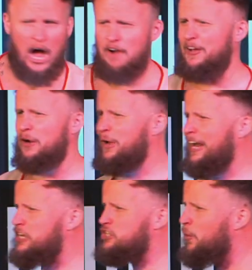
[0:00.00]
off. I don't
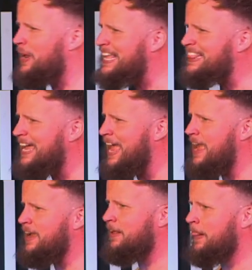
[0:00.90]
got to do
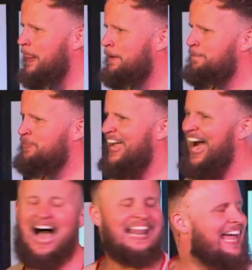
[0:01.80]
anything.
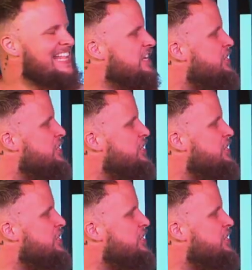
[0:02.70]
I like